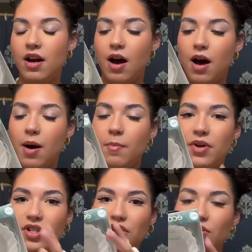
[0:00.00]

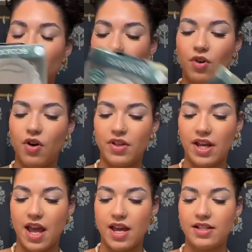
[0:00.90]
But just overall the
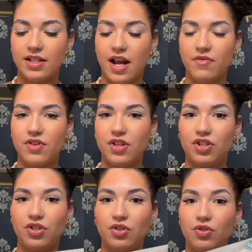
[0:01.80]
case and everything
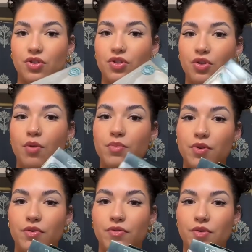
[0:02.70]
just looks so
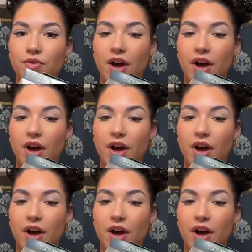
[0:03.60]
beautiful.